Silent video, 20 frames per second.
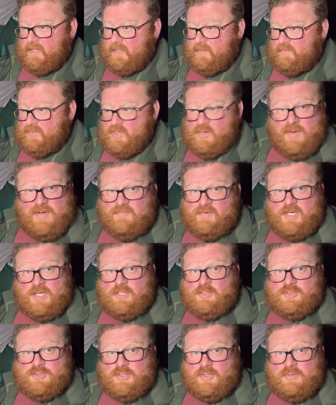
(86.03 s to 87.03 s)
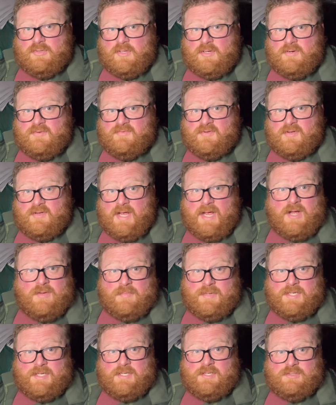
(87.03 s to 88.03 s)
you don't have any control over how
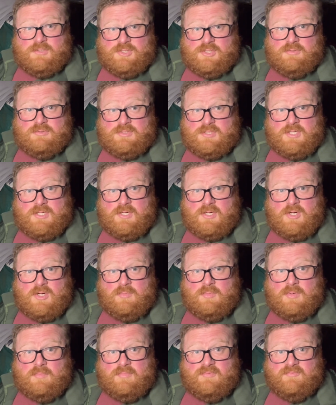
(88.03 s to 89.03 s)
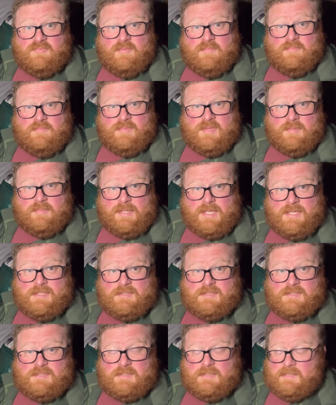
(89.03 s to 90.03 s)
many shoots are going to come up from the
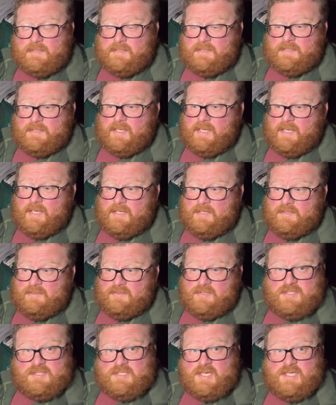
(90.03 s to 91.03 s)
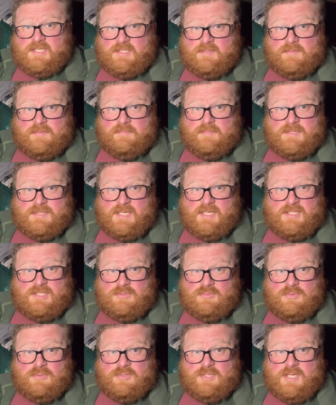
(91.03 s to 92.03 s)
plant and the size of the potato
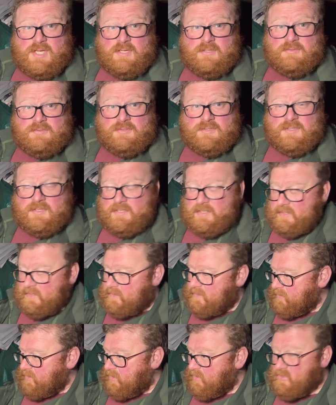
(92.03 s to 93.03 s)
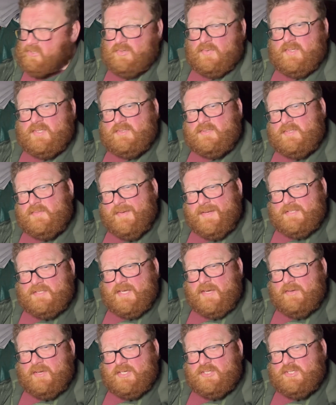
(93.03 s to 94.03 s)
or yield. Also, it depends
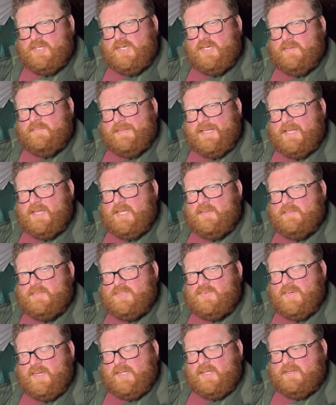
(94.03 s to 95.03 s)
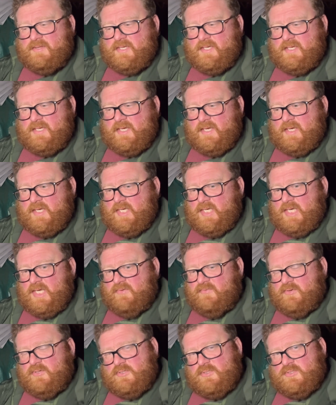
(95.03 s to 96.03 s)
how you're actually going to plant them as well. I think
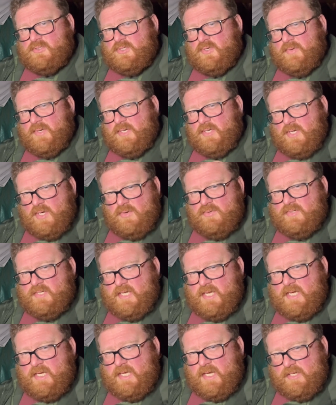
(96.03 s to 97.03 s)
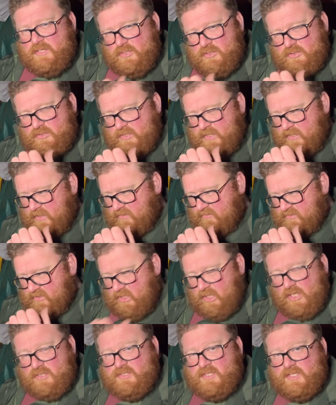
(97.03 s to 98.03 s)
if you're just doing no dig and you're just kind of
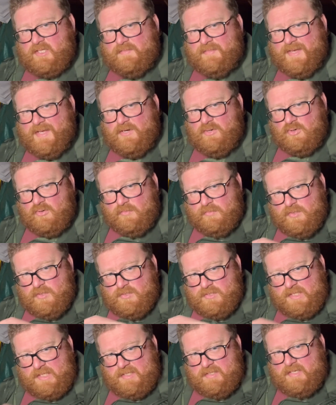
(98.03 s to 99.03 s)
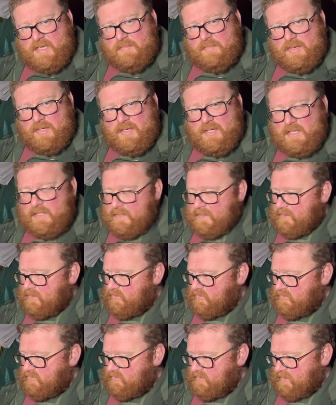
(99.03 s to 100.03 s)
slotting them in, or using a dibber
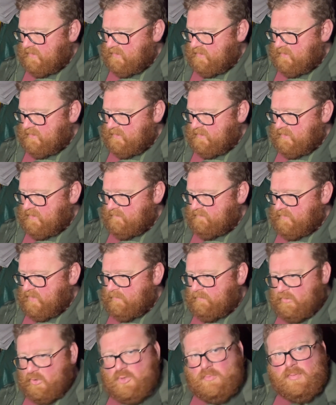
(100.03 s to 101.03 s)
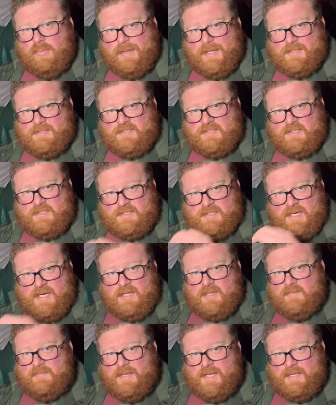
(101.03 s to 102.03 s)
or like a bulb planter to
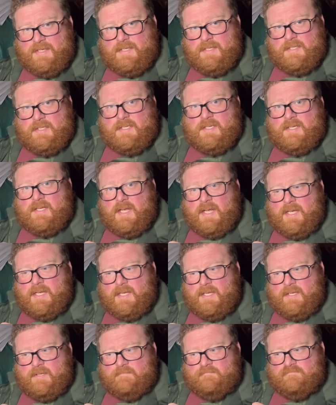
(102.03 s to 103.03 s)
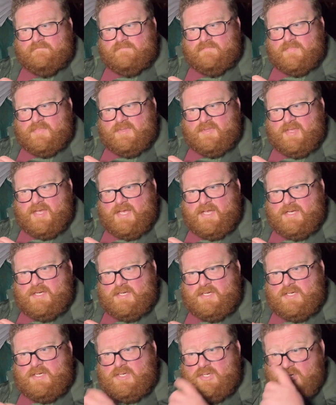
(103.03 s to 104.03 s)
get them in,
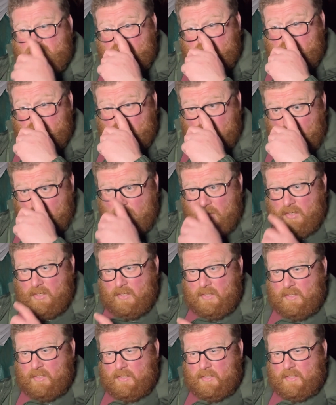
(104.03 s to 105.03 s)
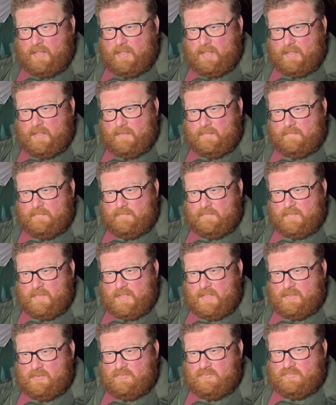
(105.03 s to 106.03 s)
then you
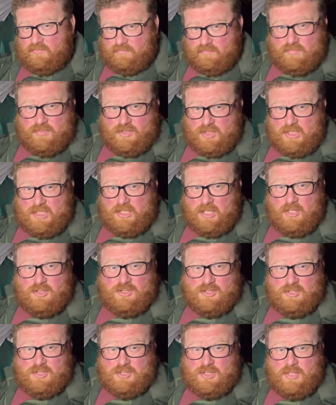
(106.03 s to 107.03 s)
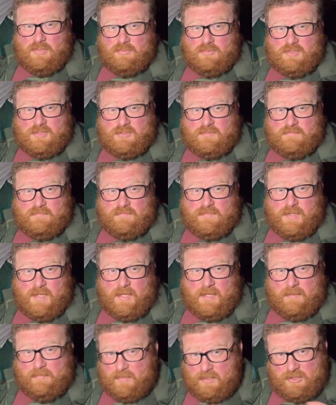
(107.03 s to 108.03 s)
can dislodge the shoots
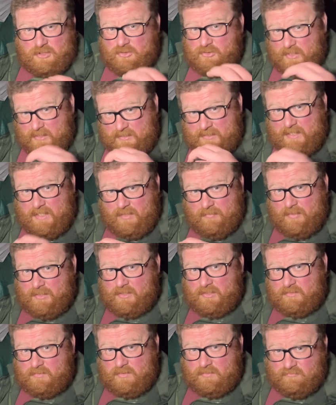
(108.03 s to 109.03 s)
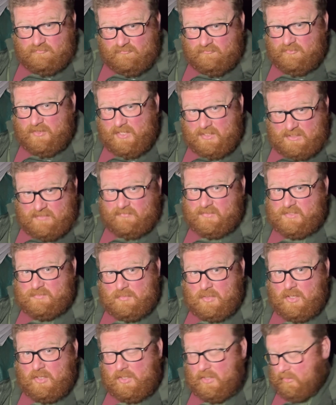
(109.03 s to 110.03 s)
as you're trying to get them in a relatively
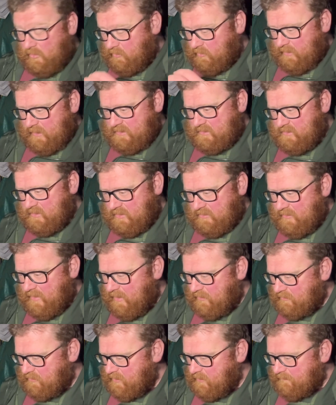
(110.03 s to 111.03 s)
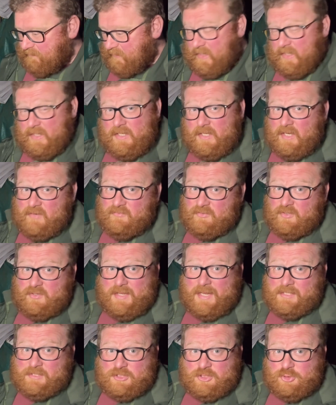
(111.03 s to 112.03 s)
small hole into the ground. If on the other
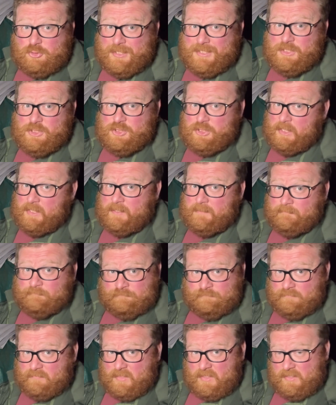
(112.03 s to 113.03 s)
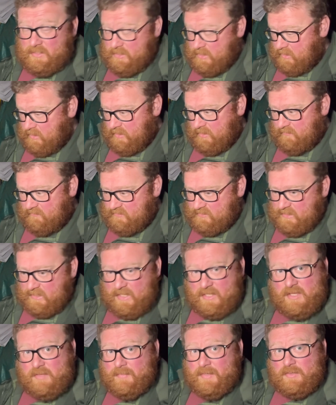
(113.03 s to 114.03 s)
hand you're trenching, then you can obviously
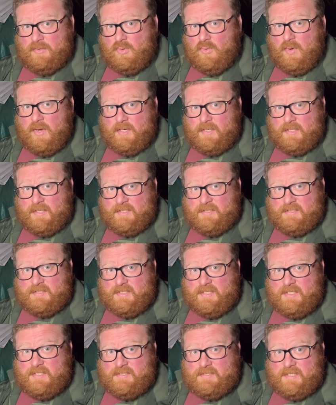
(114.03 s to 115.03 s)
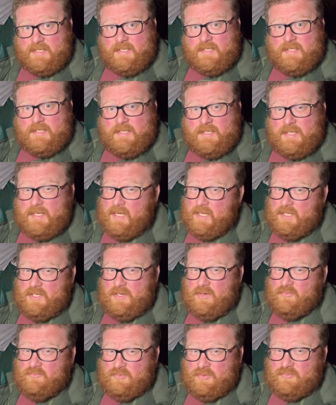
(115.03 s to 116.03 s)
get them in quite nice and easy, and you
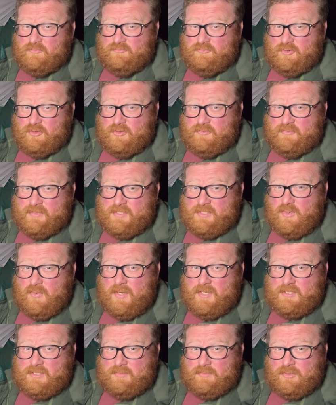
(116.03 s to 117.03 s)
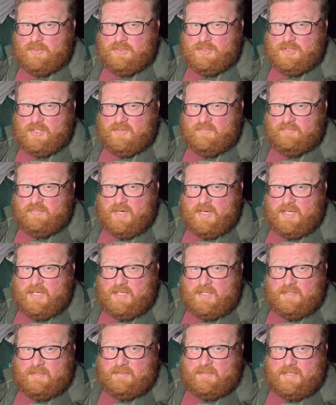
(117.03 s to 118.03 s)
don't run the risk quite so much of
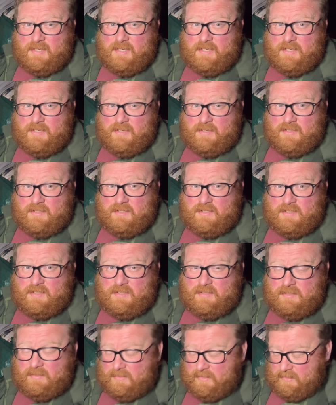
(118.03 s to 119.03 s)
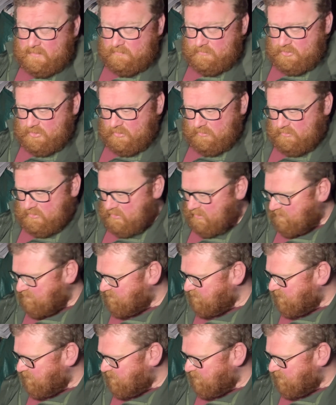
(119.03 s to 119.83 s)
breaking the shoots off